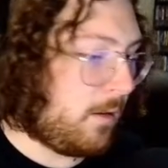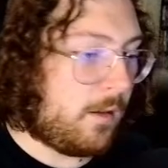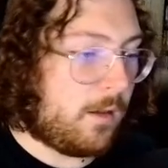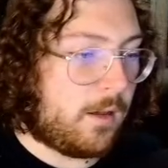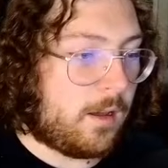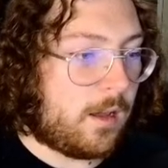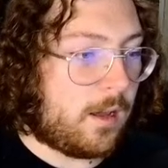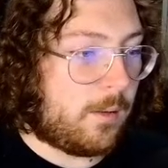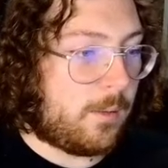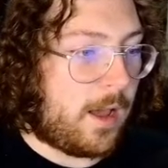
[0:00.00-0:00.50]

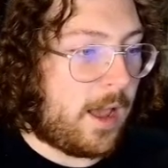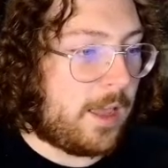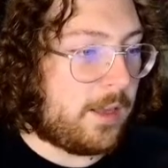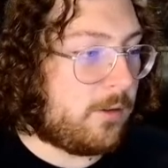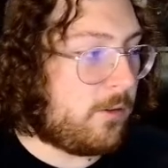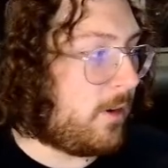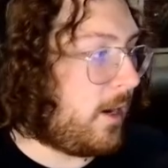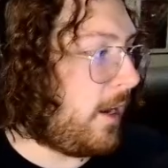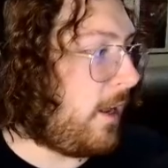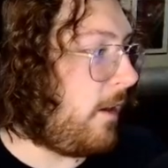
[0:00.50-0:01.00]
I
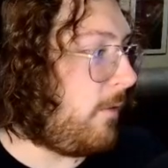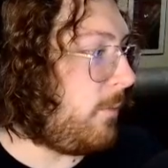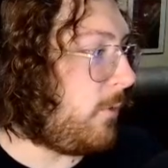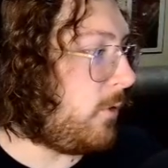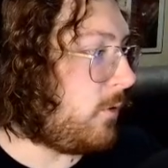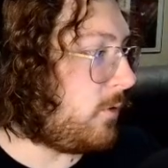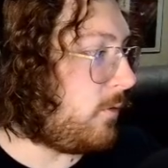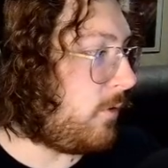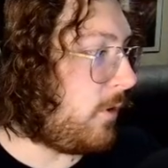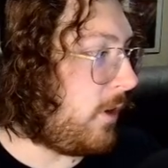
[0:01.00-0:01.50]
do not have
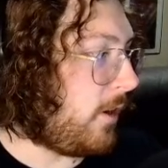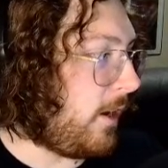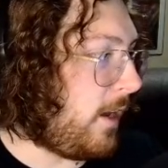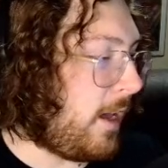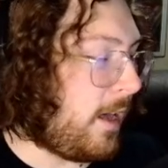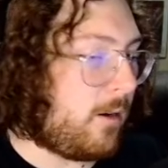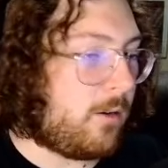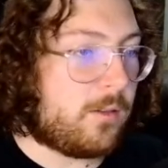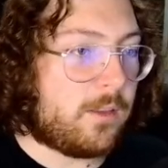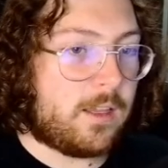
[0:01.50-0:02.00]
Booze Fury.
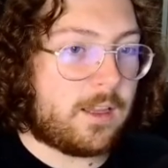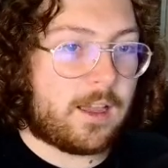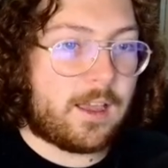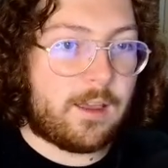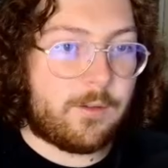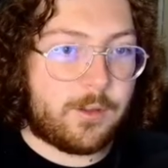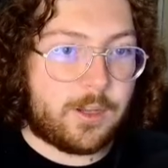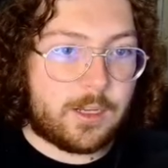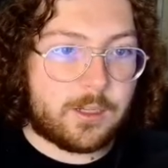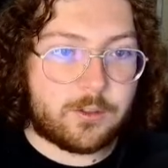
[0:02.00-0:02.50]
I don't think I
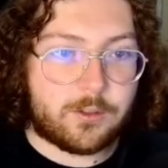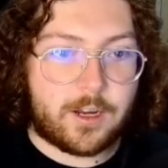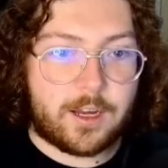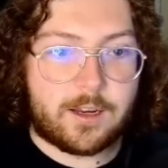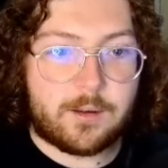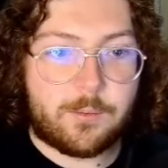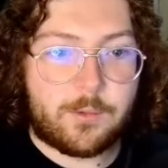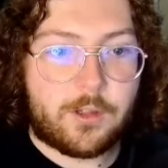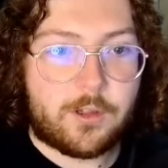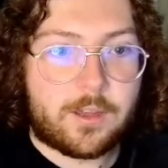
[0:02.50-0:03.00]
have any
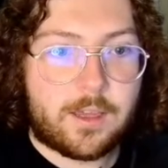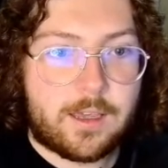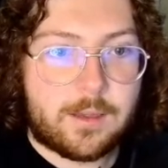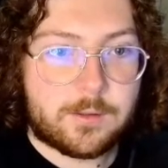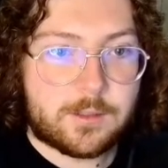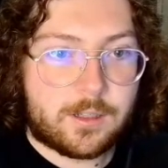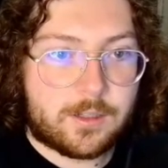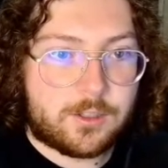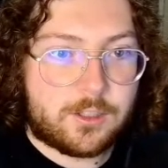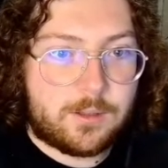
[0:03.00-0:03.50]
Dragon Ball
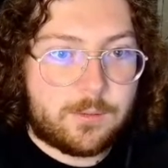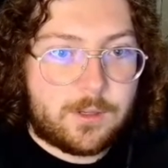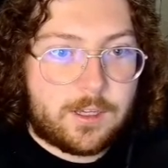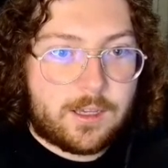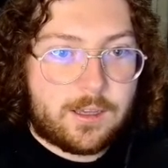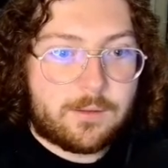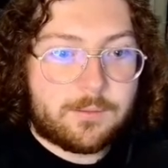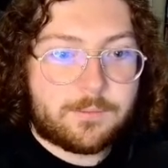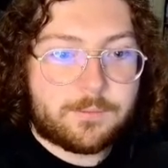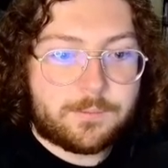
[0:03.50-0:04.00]
games on
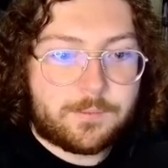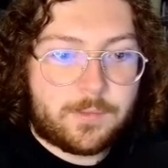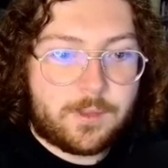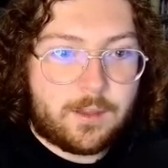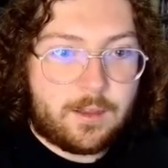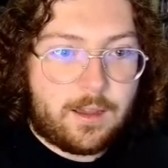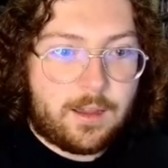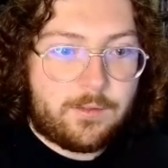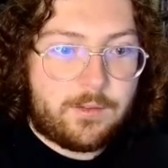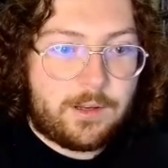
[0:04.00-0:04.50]
GBA.
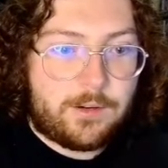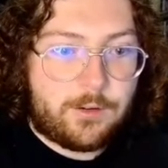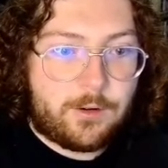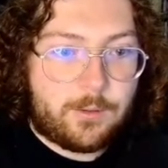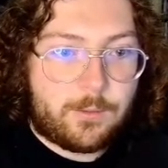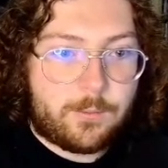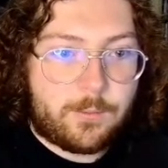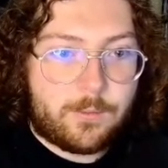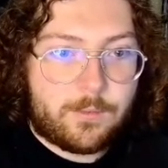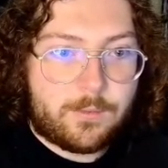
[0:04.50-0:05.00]
I've
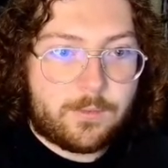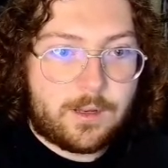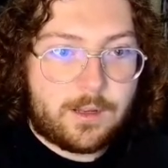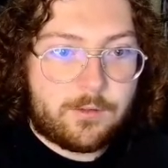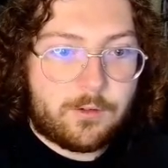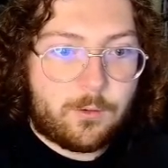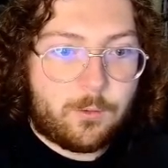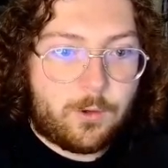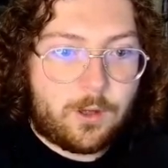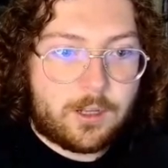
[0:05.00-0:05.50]
never
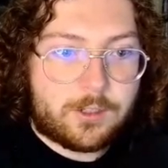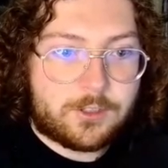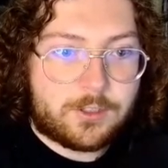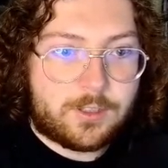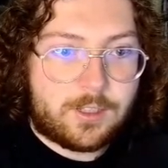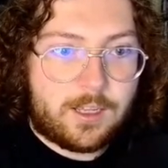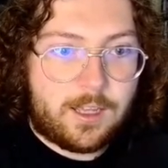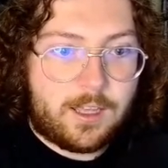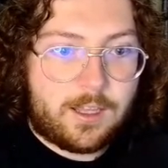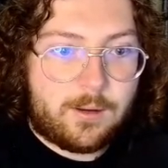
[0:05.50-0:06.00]
watched
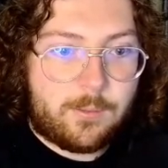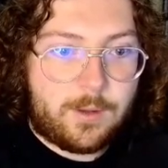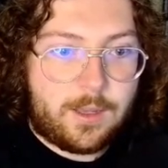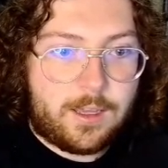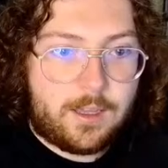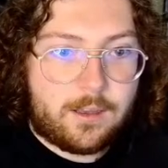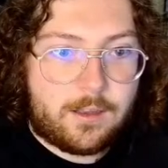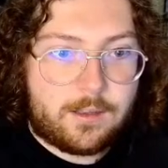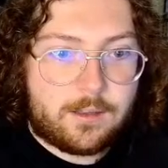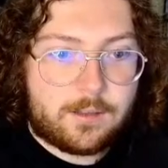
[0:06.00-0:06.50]
the
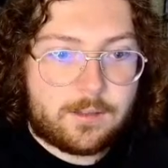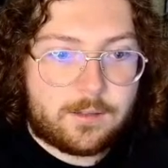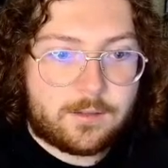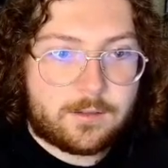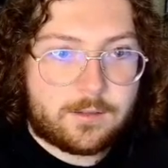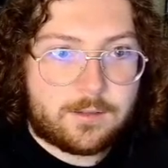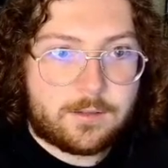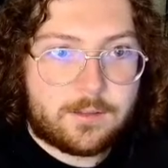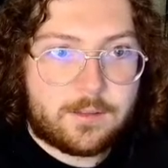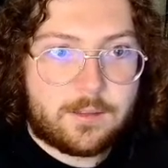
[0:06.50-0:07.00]
anime.
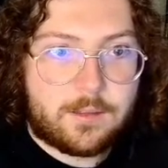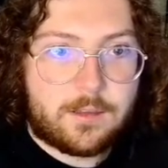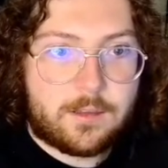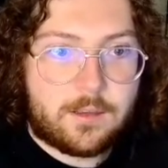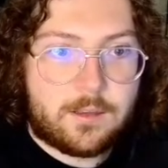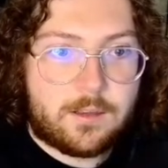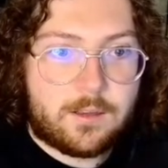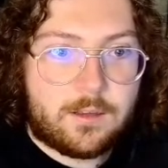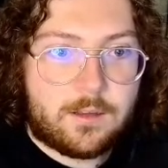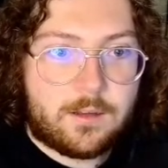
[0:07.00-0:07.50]

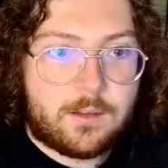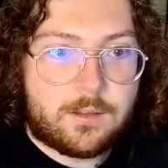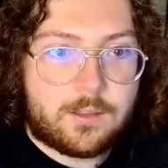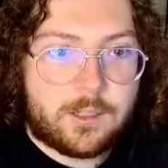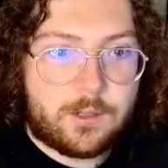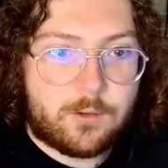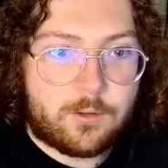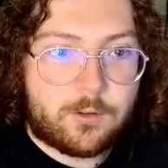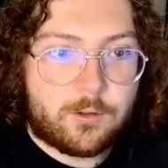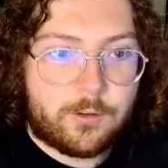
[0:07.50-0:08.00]

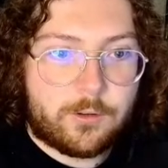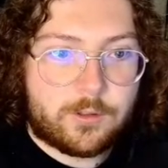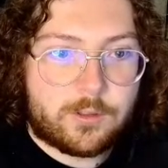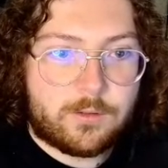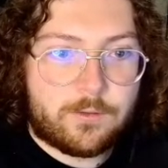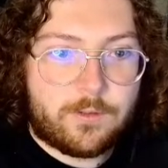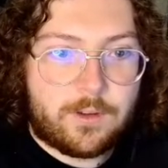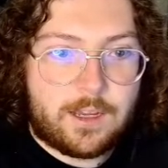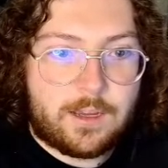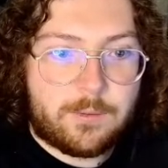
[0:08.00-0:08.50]
Don't
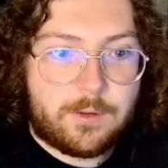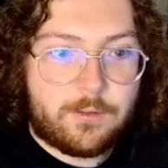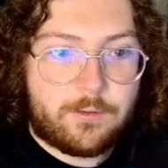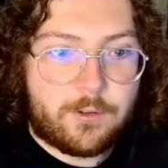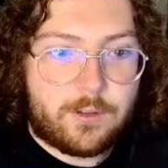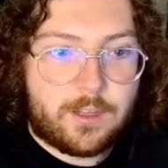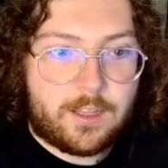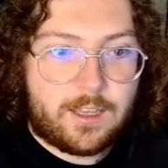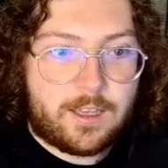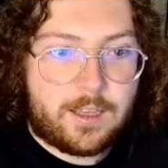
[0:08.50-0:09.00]
crucify me
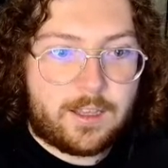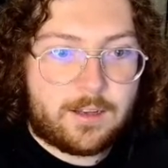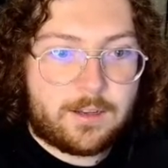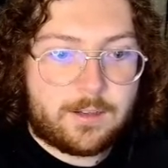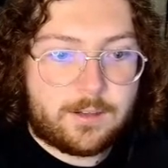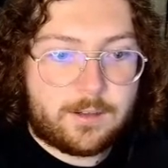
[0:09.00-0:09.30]
for that.